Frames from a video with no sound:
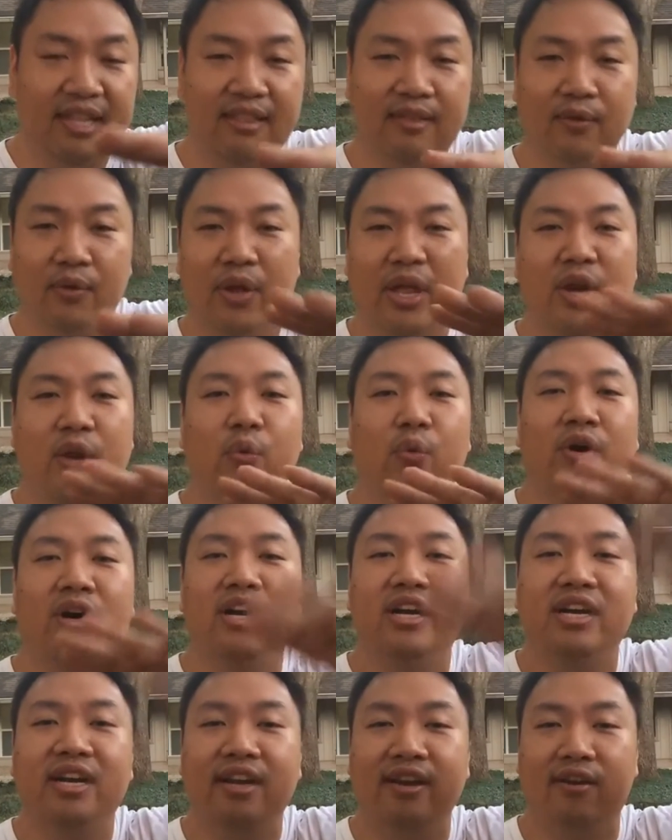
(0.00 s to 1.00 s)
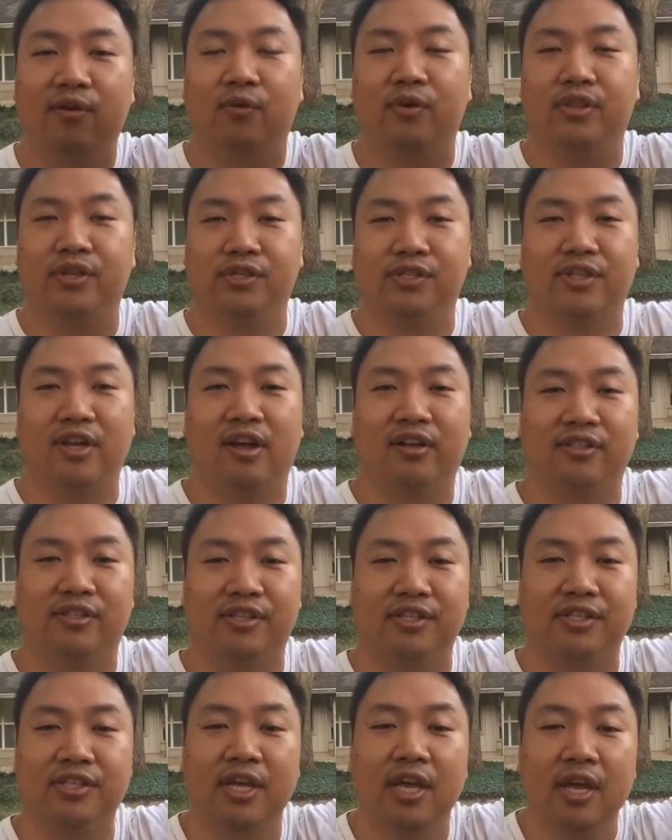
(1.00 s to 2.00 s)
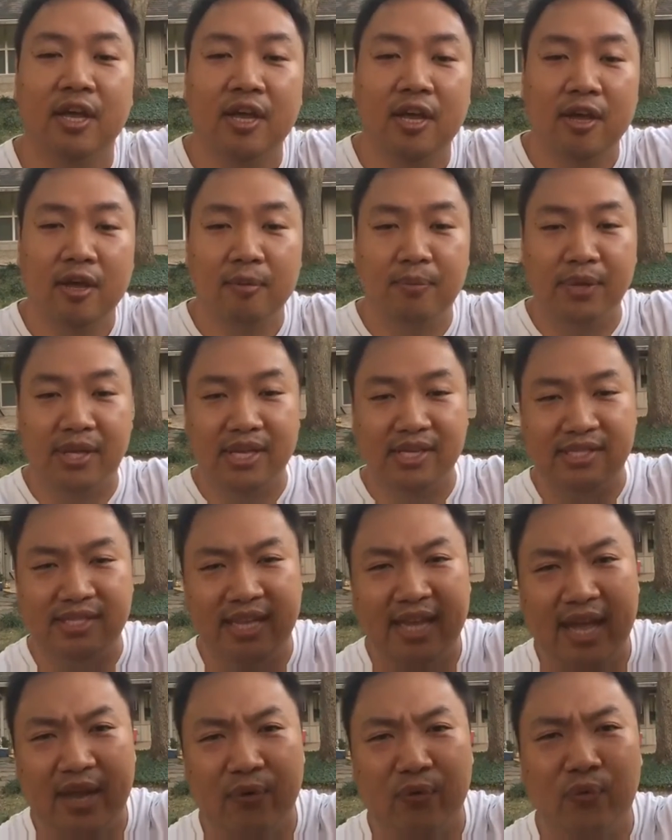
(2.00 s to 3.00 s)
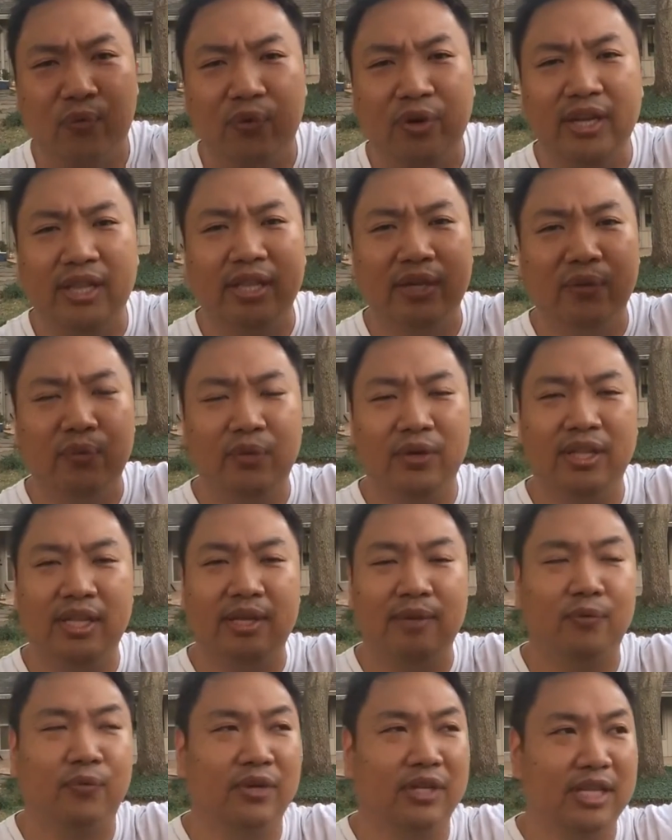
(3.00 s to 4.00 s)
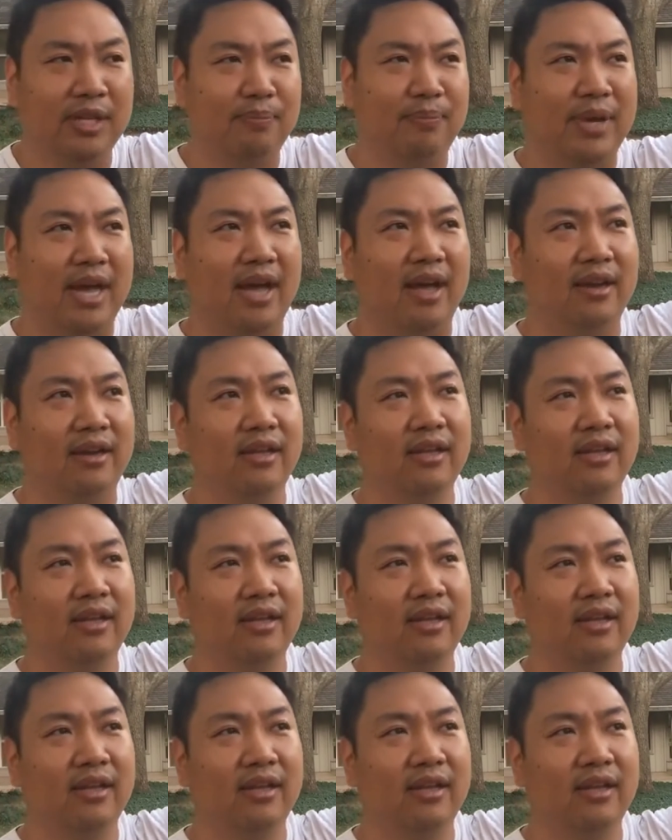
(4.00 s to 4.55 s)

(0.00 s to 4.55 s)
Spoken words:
anywhere near where there's doctors, because he had really bad